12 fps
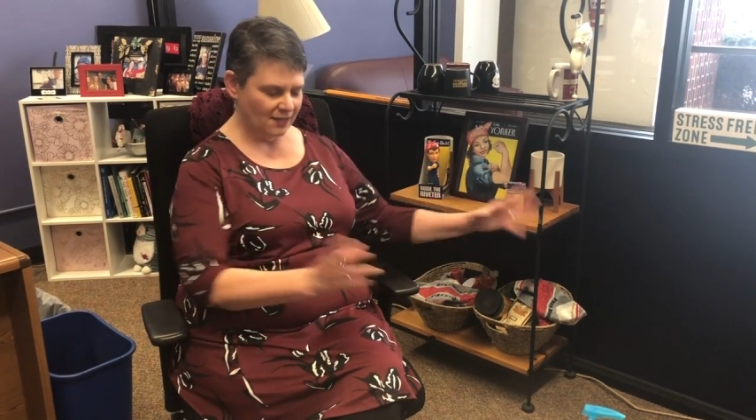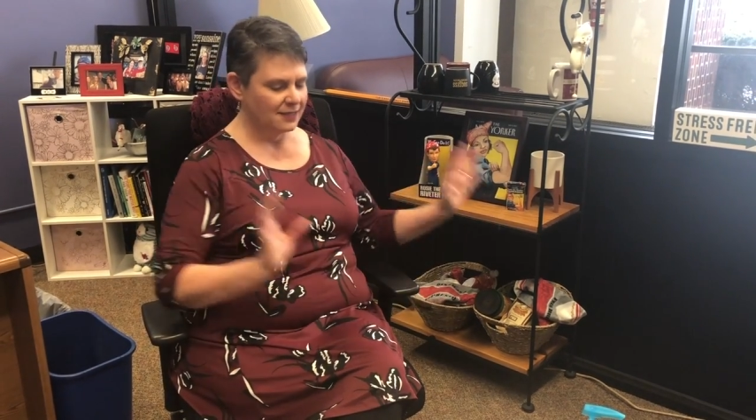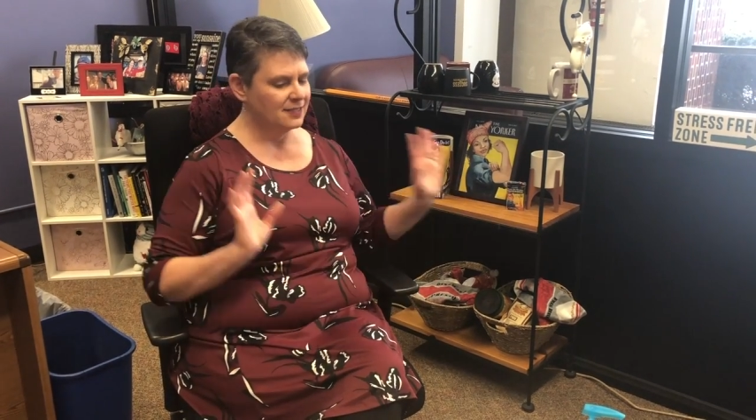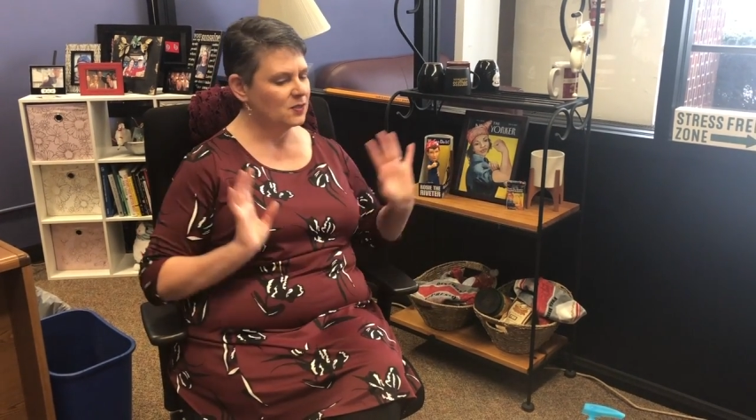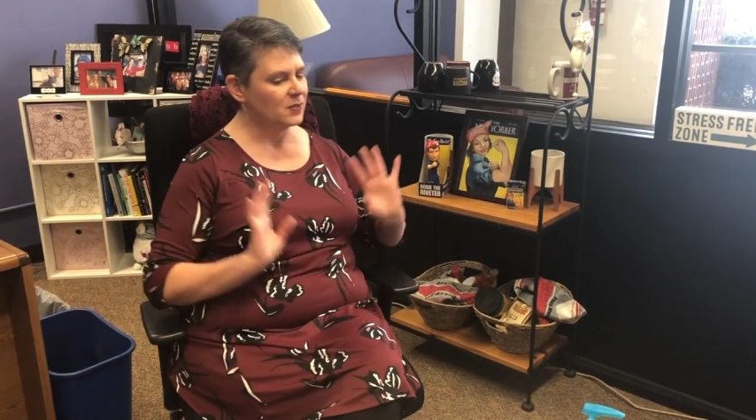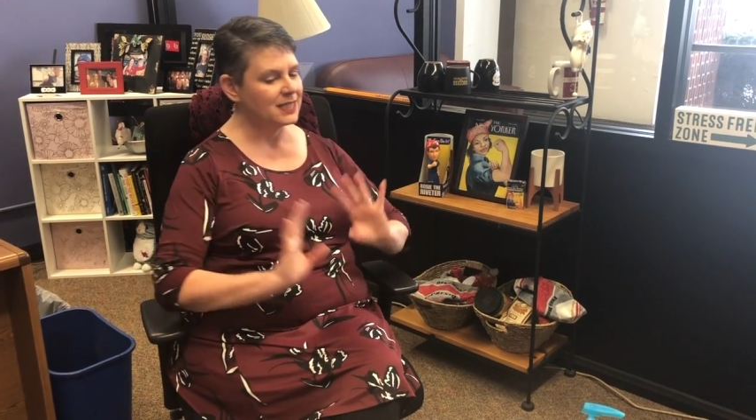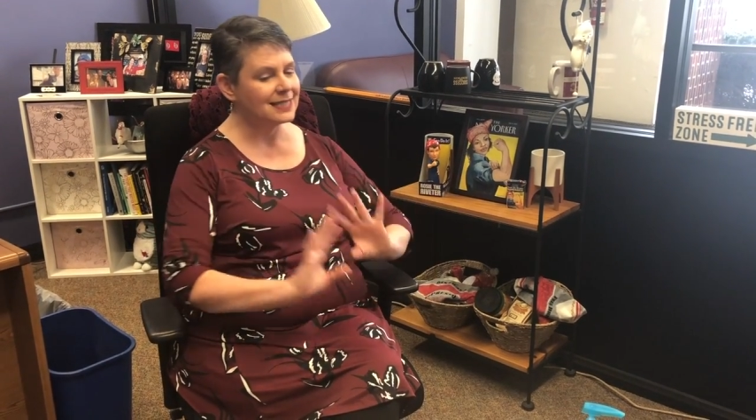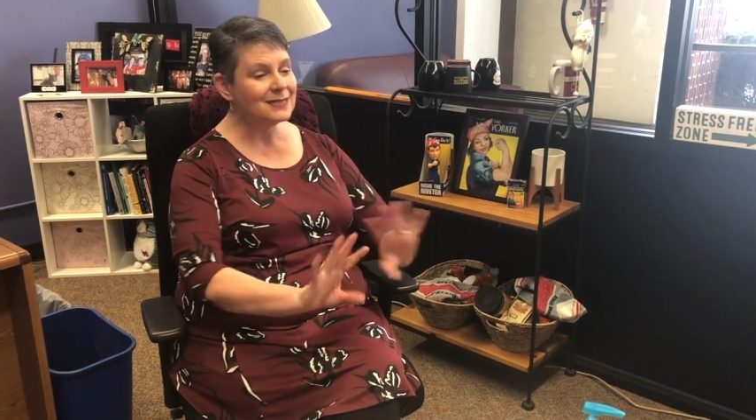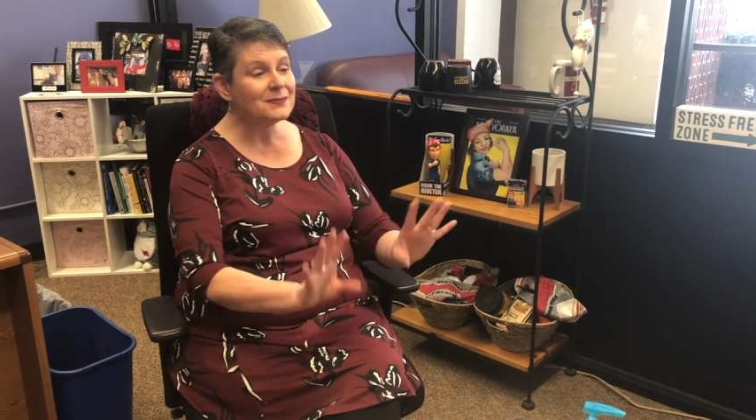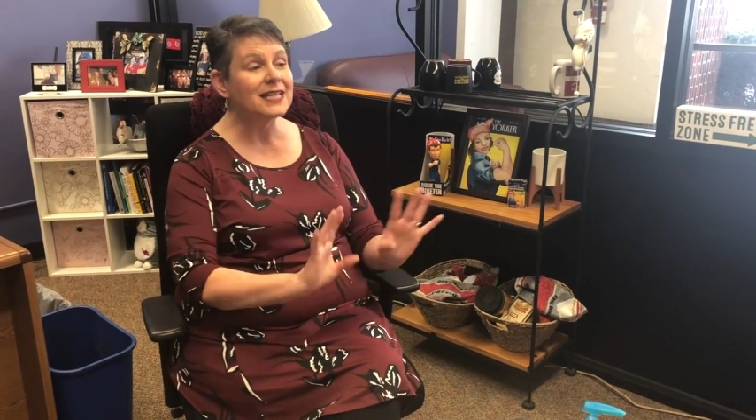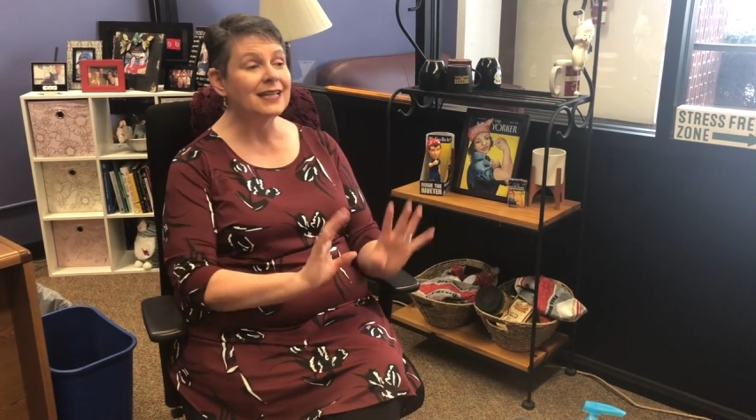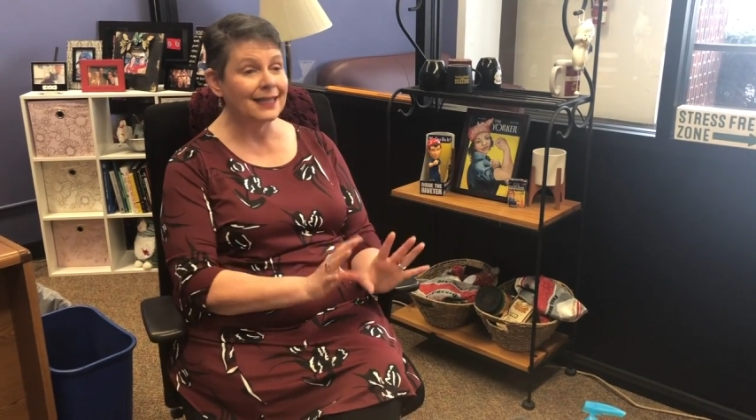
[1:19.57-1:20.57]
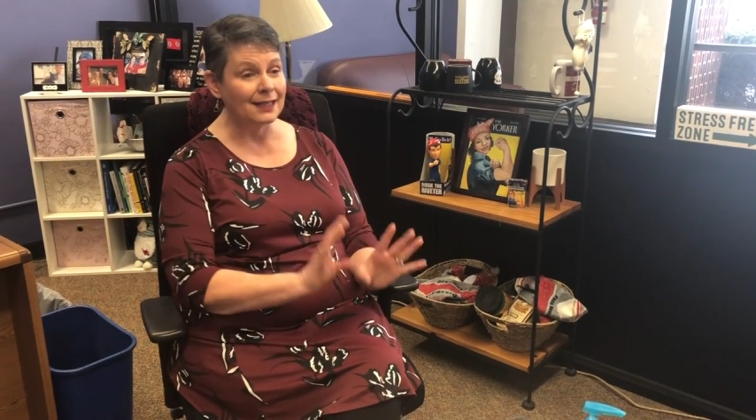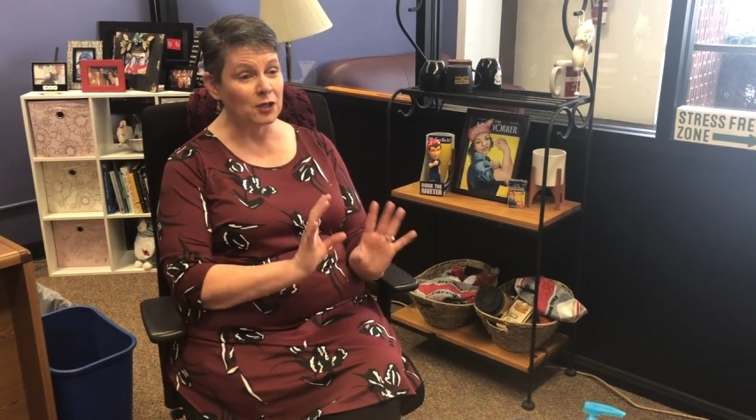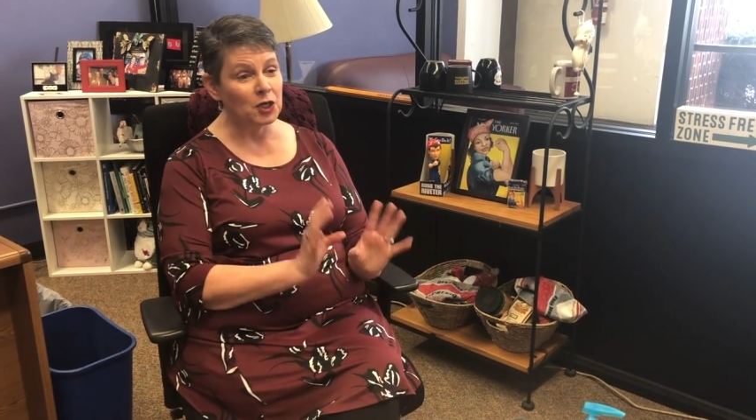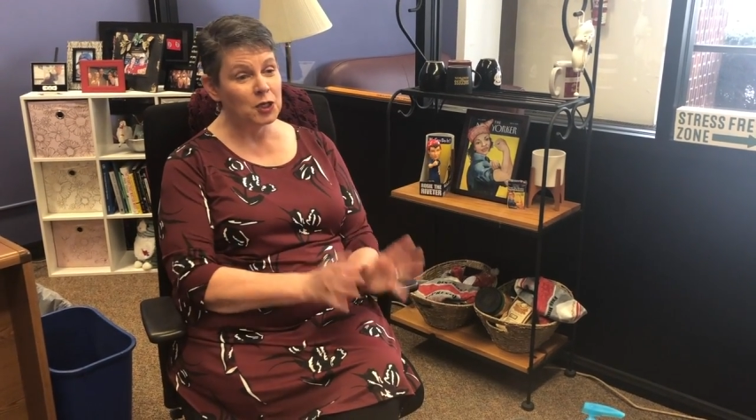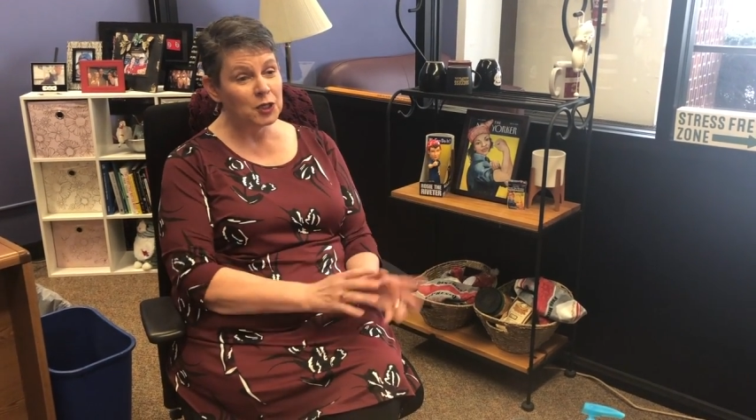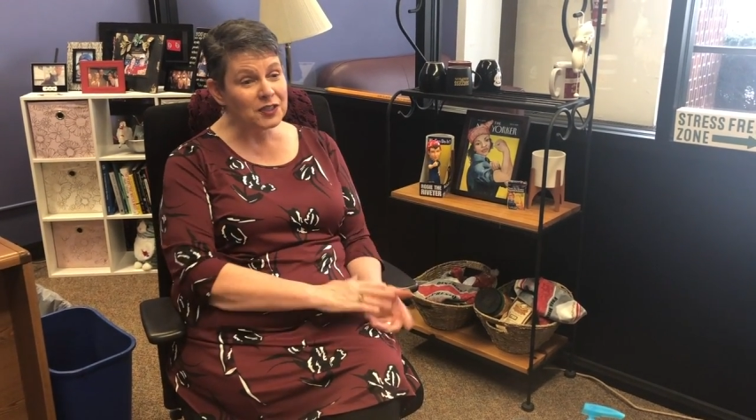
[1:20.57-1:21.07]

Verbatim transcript: So it seems like it could